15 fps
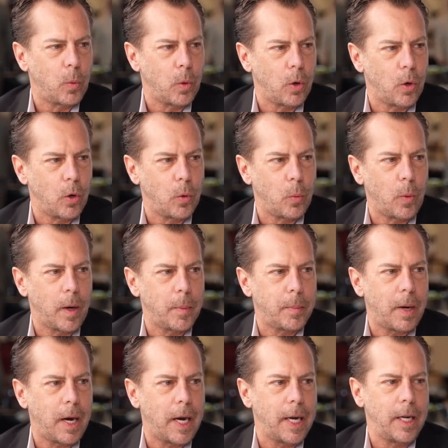a world
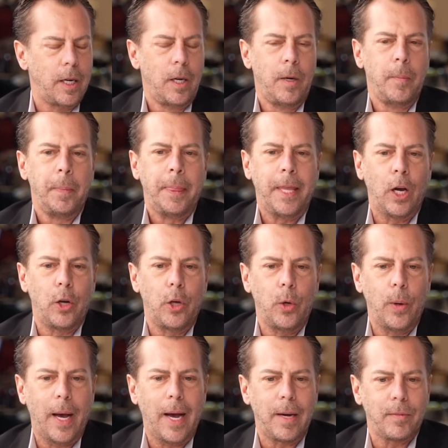whereby
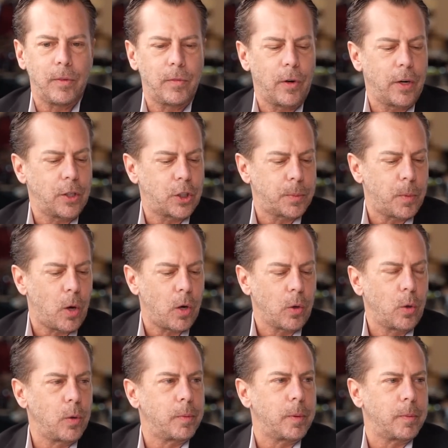you have a very small
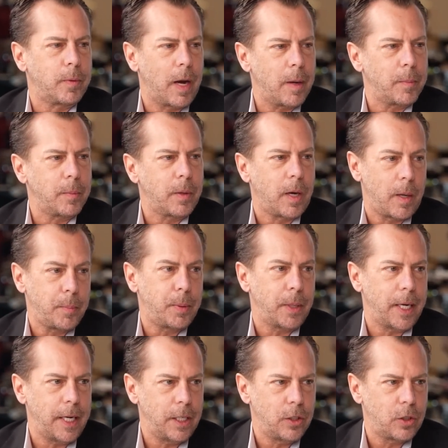group of
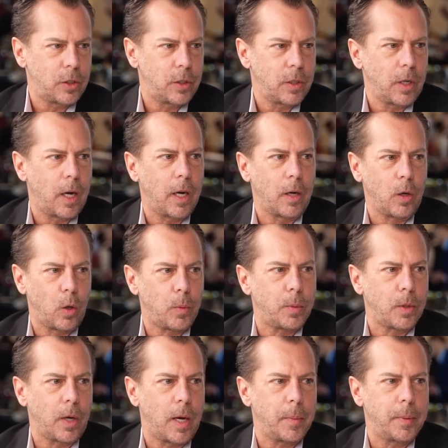companies,
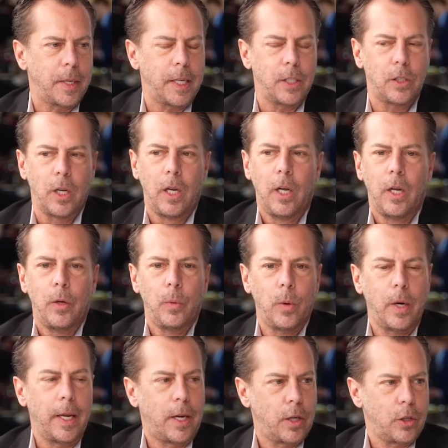global companies,
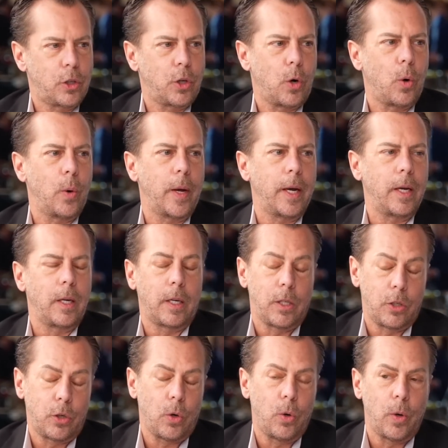really controlling
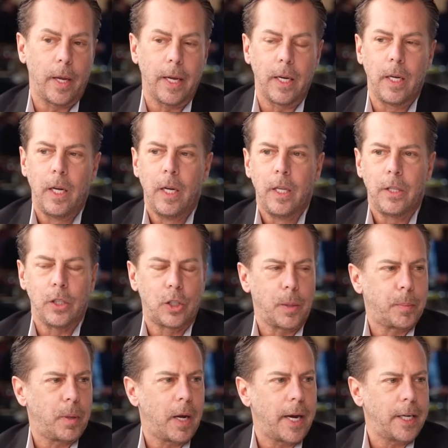the
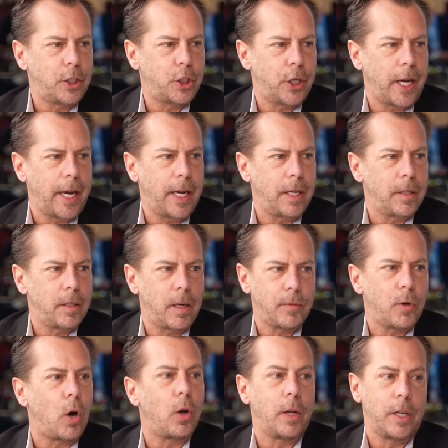supply chain
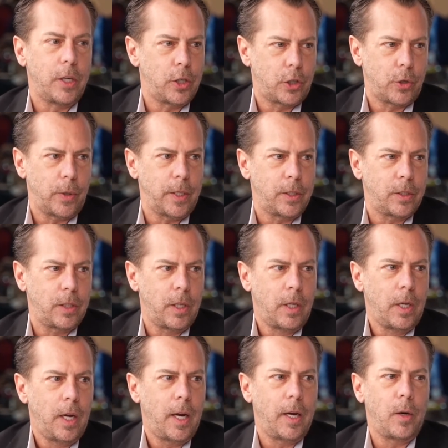of all industries.
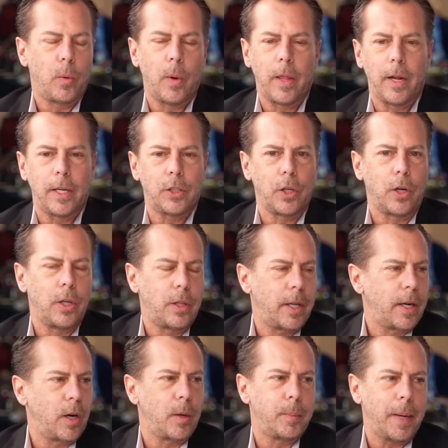I mean, whether that's a good
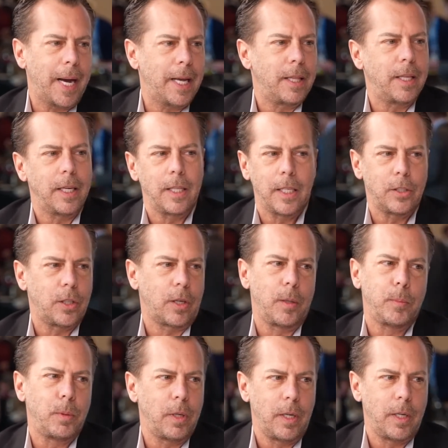thing or a bad thing, that's a
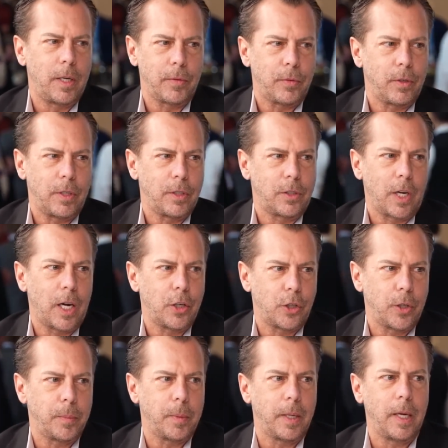completely different
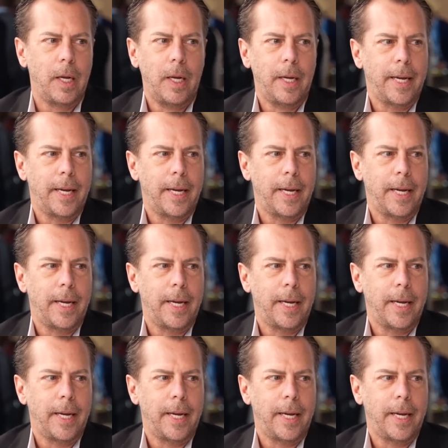discussion. But